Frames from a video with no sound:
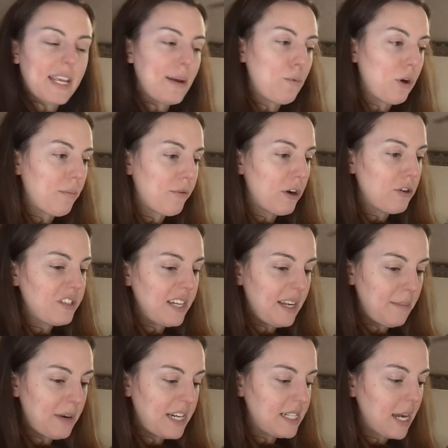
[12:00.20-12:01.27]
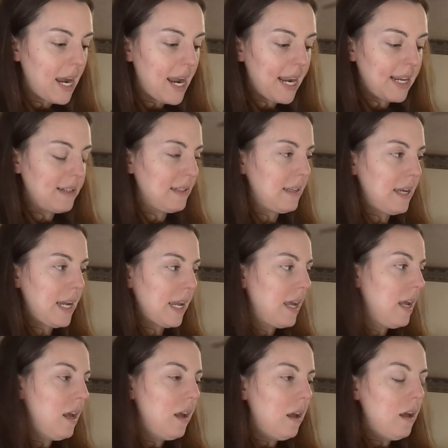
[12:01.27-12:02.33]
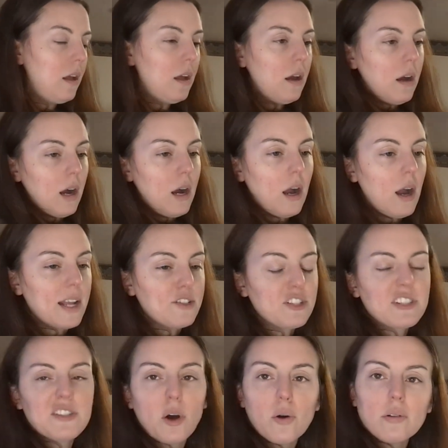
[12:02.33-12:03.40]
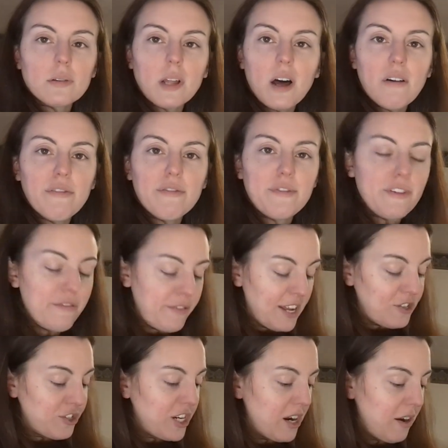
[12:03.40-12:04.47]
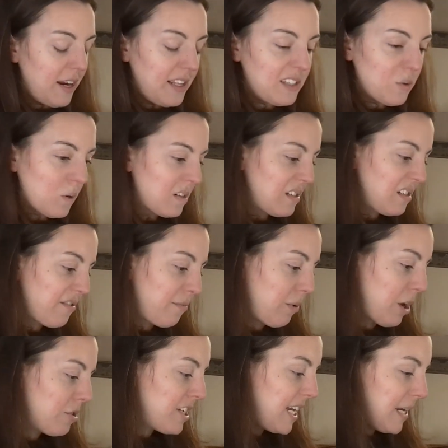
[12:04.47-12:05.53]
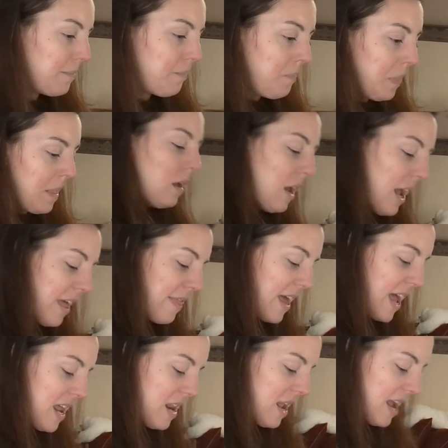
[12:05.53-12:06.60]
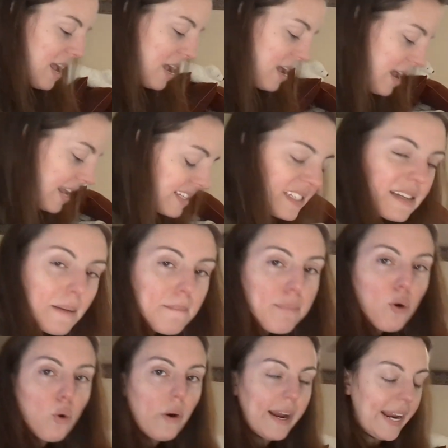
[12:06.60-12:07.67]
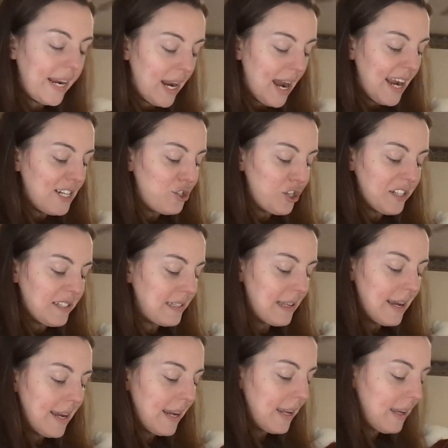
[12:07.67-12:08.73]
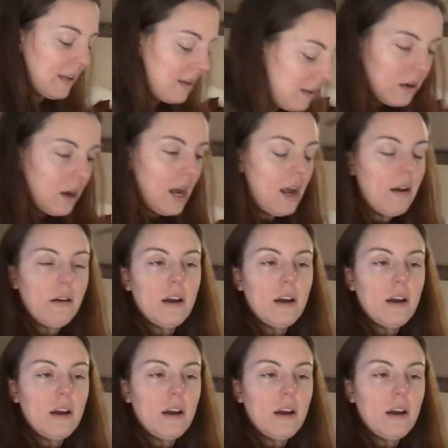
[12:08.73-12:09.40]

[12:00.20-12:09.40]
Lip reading: to get more protein in my diet because like I just don't love the vegetarian sources of protein. And then at some point I just like, I don't